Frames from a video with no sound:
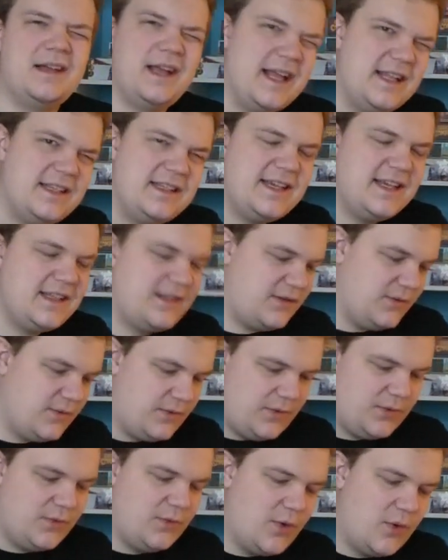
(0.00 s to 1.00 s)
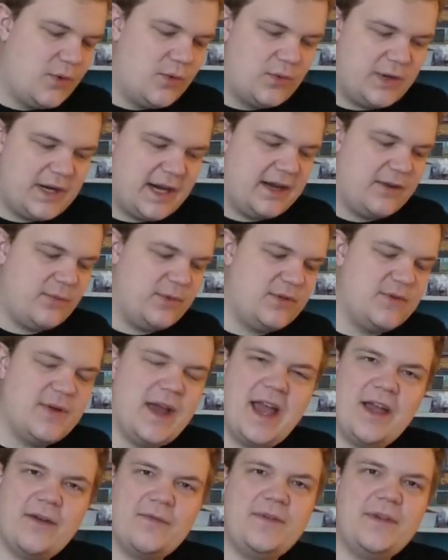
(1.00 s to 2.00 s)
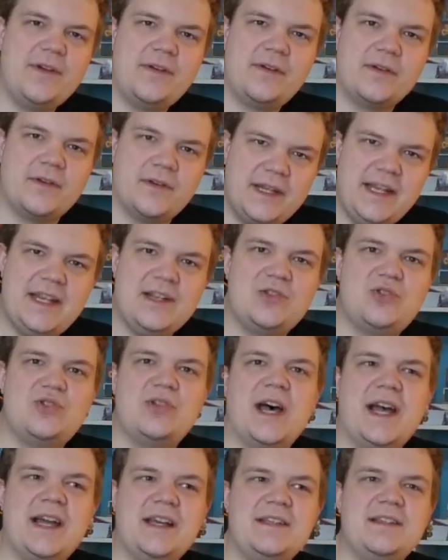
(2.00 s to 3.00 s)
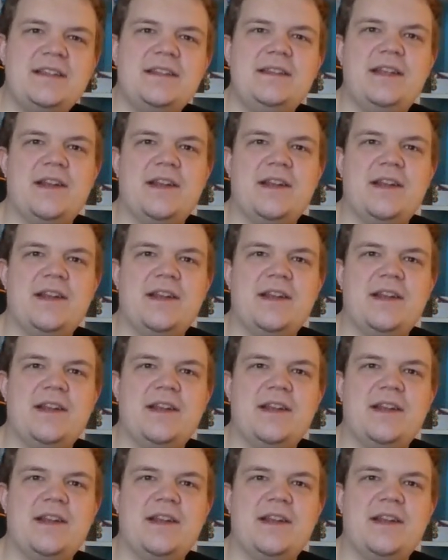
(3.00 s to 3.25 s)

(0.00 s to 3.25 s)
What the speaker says: And yet you know kind of what you have here on each die.